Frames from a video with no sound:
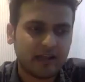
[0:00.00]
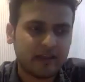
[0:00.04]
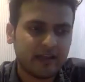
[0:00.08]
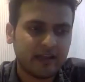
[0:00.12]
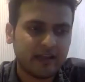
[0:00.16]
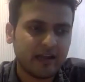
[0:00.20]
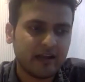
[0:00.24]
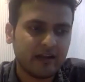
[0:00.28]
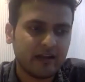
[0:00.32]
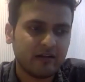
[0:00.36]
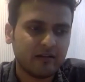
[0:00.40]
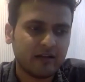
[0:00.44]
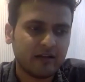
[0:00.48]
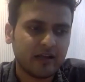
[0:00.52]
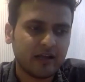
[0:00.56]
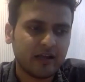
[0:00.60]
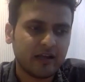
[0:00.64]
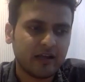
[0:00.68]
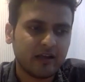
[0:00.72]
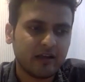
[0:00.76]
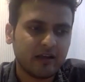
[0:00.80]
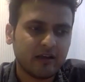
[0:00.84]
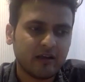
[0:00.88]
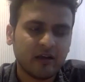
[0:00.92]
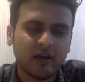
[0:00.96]
and then
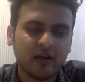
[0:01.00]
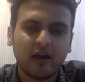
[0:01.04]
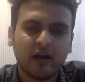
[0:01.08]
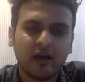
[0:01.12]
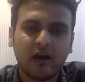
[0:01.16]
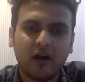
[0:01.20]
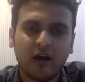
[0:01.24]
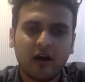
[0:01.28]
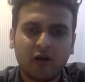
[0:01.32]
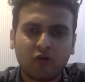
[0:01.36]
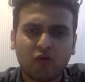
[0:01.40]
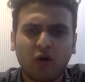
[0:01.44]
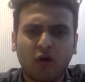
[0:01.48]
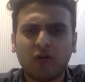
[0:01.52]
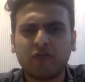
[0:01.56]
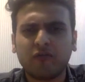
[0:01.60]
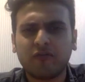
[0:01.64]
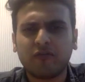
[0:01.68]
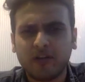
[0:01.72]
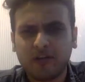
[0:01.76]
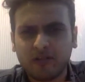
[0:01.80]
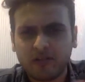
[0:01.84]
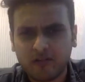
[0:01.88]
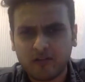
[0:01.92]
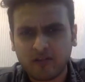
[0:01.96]
they
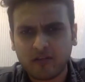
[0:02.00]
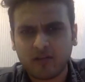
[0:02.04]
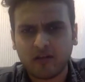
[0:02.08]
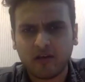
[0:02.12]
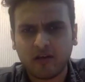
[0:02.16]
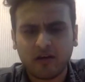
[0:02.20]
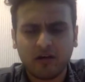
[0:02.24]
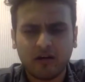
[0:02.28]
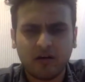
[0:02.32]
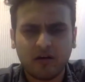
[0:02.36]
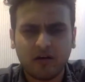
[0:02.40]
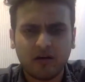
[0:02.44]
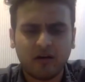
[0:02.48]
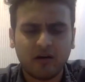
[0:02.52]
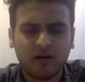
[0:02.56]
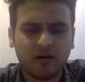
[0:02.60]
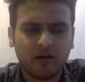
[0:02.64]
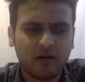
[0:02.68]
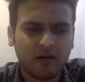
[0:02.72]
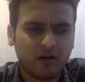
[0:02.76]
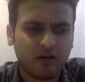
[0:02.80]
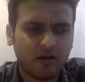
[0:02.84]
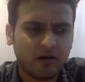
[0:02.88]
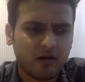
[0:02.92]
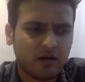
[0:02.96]
conference
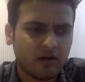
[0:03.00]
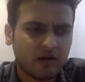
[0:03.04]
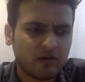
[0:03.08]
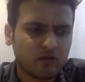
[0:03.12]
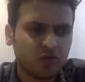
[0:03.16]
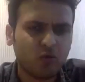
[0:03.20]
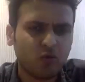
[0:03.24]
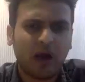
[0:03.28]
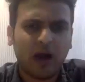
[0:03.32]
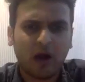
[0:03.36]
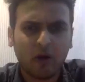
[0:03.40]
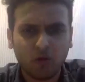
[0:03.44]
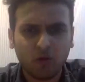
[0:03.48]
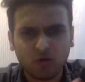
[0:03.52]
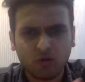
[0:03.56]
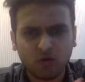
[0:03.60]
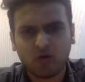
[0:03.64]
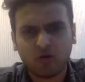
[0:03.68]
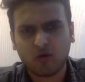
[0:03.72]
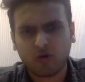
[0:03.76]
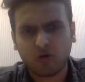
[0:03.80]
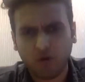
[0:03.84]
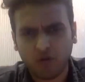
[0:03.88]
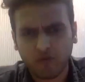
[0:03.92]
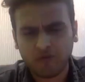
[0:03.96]
you out
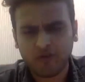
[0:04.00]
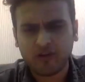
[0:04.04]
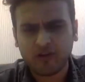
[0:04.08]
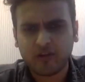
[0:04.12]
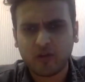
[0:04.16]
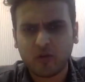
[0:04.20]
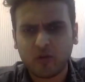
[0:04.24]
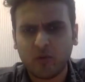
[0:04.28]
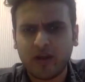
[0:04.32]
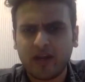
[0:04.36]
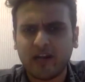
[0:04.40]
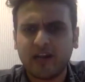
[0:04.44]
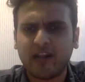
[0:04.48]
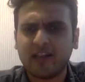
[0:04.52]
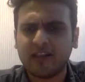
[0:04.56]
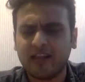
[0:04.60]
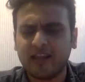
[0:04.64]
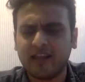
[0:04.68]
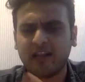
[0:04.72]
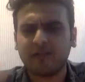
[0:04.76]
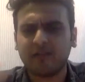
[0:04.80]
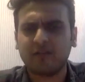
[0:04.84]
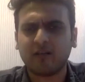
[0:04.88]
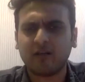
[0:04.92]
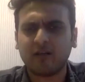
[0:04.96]
or conference you in, and
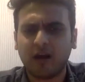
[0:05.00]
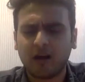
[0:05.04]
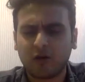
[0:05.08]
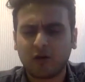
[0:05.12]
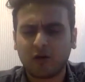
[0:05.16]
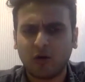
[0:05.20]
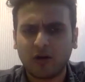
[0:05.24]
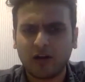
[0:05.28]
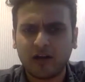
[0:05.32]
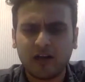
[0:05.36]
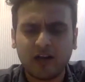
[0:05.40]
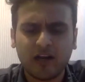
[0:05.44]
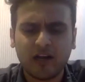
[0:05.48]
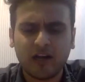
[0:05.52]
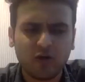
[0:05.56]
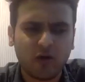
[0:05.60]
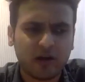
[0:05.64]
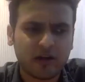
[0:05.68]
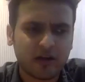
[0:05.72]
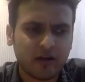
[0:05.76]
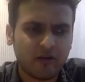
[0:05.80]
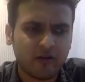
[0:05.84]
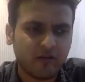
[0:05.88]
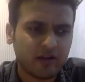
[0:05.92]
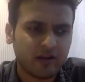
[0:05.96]
then accordingly you
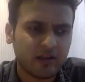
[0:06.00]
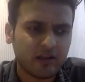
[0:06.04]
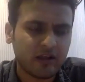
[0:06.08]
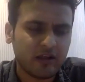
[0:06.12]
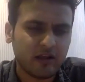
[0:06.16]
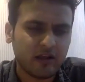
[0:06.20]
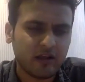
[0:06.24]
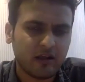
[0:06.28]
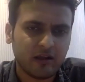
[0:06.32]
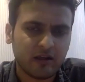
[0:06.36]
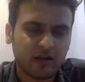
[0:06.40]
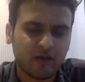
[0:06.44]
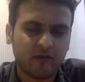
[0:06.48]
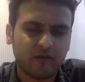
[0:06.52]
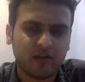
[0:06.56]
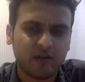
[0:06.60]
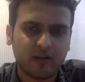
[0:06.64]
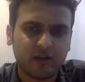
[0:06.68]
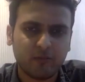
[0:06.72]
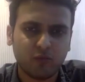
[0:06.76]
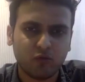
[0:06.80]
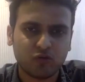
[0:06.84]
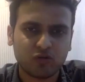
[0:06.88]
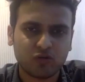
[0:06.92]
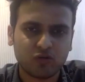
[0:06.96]
are given
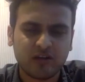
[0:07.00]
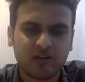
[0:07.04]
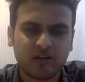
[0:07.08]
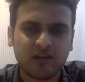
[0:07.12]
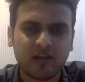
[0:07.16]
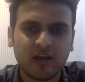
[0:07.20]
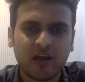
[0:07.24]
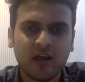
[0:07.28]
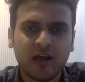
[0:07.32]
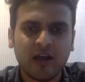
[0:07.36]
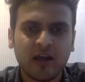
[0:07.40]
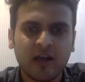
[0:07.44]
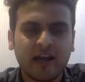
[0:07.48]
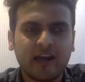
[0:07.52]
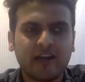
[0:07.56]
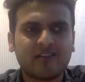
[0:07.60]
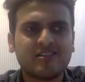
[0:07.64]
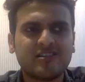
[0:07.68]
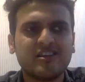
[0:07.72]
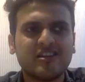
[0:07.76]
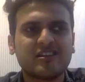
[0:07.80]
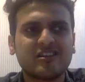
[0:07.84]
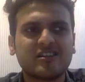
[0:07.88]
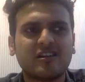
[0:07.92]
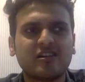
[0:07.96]
the postings.
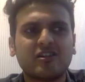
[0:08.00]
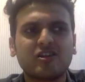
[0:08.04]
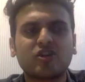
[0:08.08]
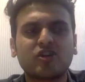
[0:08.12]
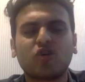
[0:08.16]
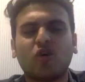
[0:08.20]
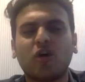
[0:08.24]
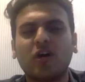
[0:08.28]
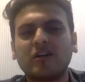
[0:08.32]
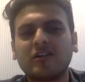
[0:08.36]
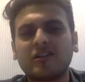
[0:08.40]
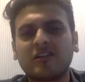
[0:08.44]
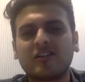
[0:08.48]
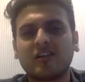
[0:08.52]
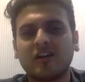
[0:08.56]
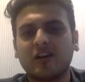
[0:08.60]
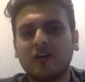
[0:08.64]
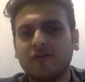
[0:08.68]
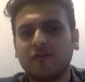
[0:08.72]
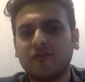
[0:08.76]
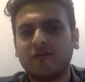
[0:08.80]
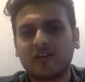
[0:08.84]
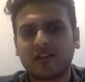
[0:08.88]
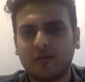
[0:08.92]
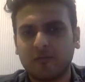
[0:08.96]
It's just a short
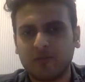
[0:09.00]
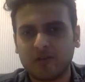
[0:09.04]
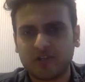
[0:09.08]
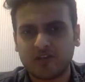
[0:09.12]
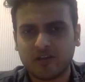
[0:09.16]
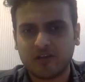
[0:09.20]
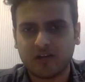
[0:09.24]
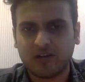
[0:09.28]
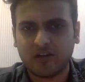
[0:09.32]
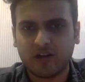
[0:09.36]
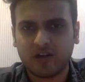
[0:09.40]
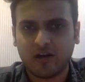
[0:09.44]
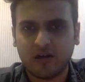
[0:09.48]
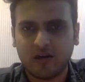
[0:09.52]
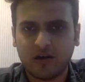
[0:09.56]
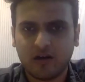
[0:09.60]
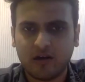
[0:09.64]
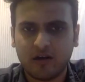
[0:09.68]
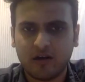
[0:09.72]
service commission